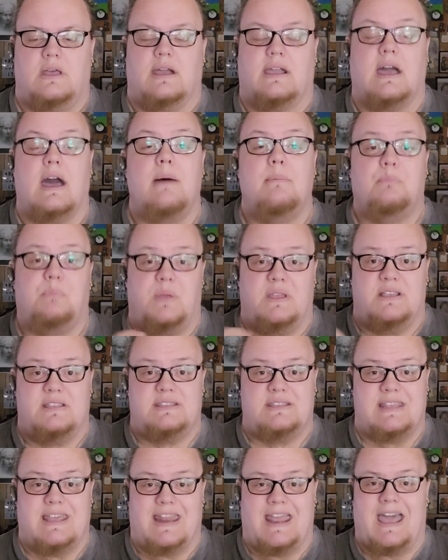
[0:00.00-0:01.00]

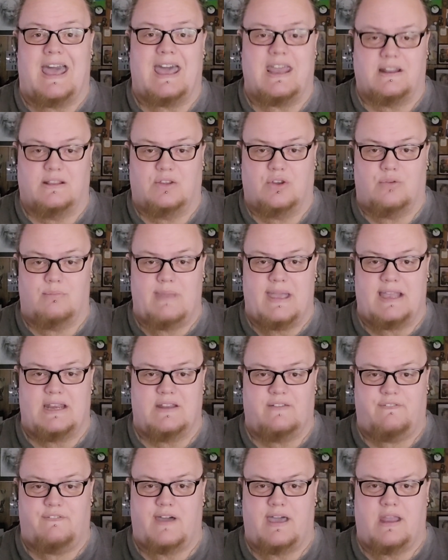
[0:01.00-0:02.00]
compass that had a little
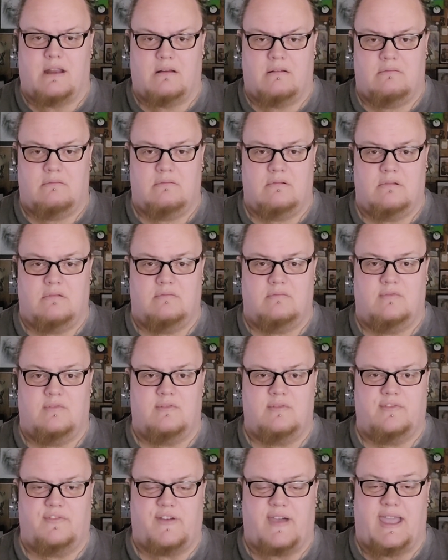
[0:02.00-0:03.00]

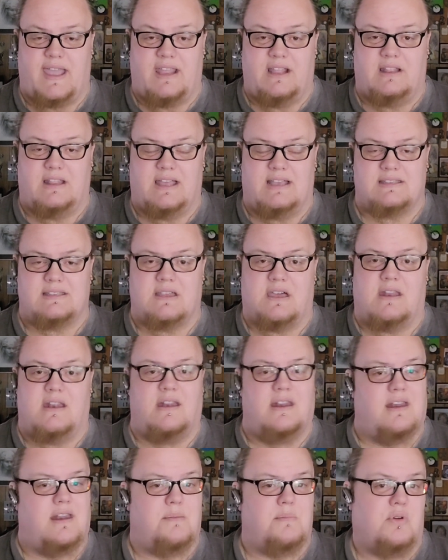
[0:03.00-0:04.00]
magnifying glass on
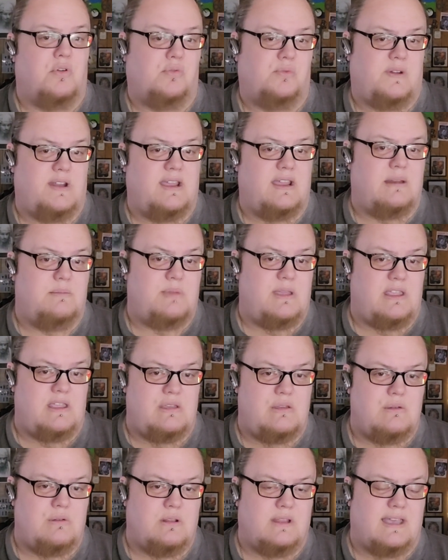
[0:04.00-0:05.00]
it, and I'm already going to be
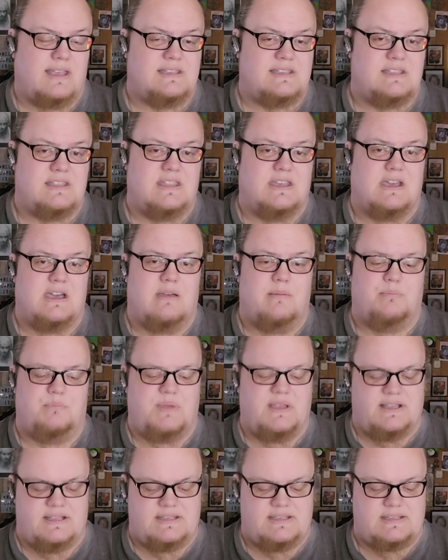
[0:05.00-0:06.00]
utilizing the
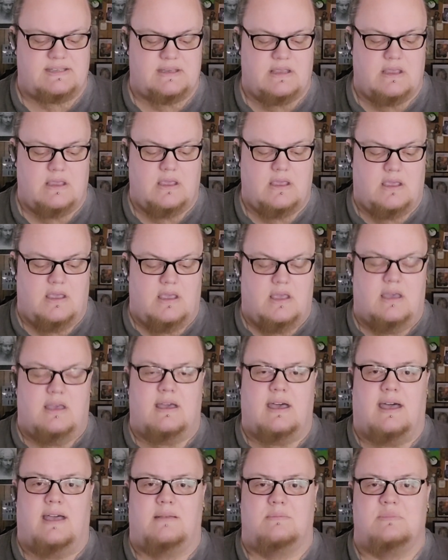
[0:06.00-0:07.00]
compass.
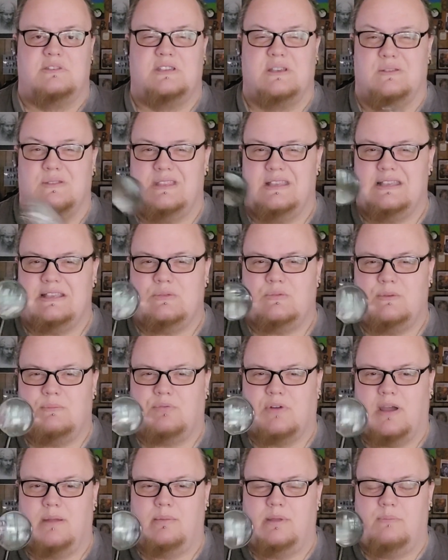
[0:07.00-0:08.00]
So this would
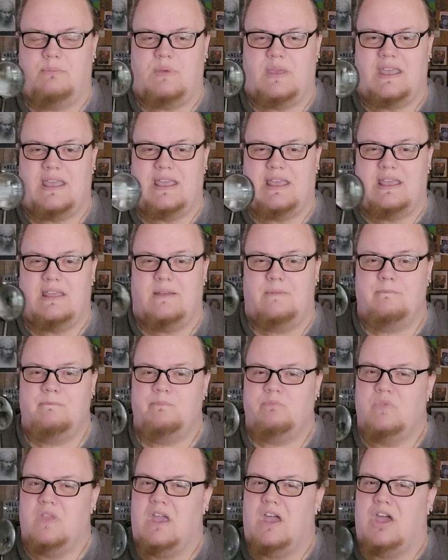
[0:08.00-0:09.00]
probably be
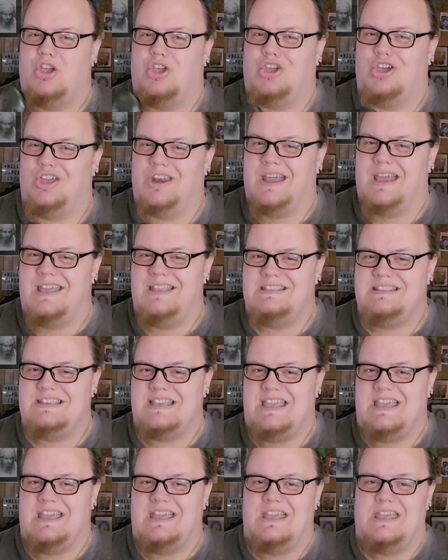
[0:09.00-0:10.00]
a good
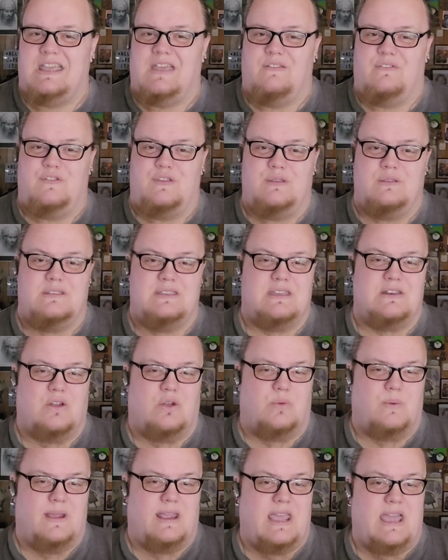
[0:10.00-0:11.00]
idea if you didn't
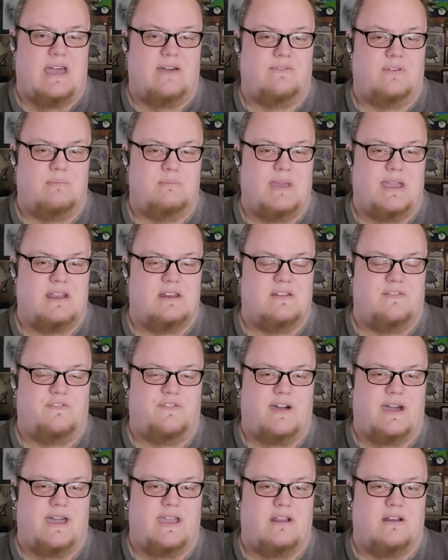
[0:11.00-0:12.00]
already have a
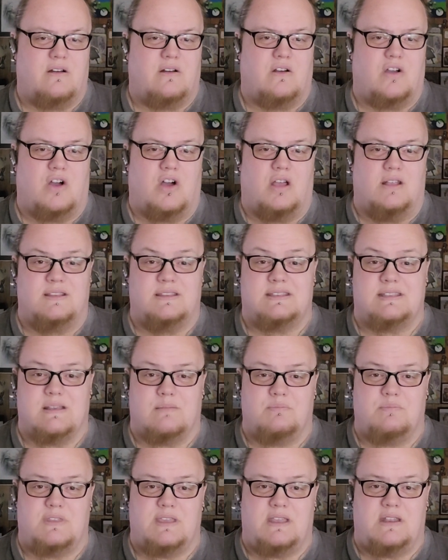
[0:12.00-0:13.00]
magnifier on
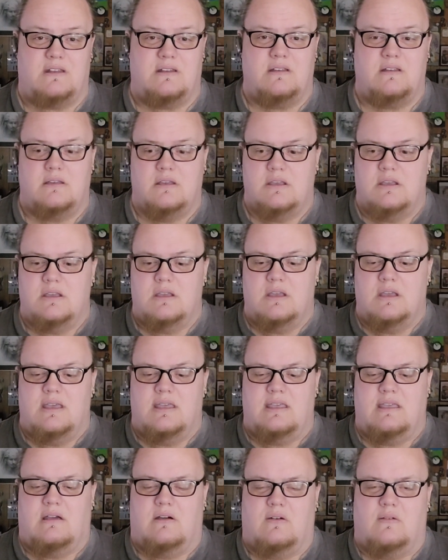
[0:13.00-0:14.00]
something,
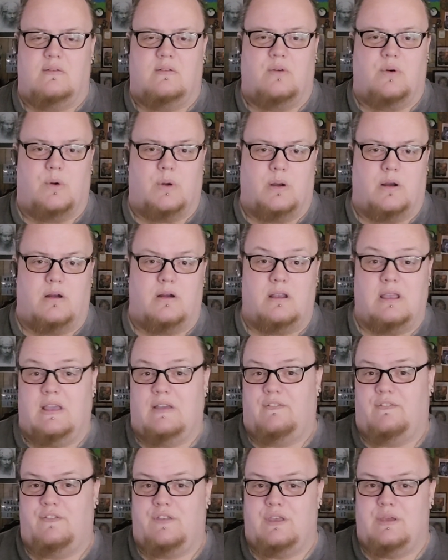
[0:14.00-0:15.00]
or
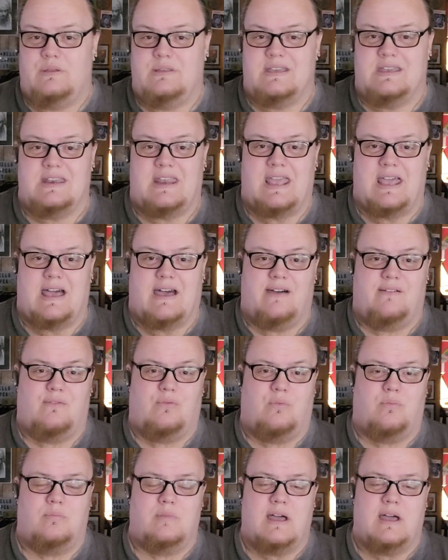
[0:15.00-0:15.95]
if you didn't have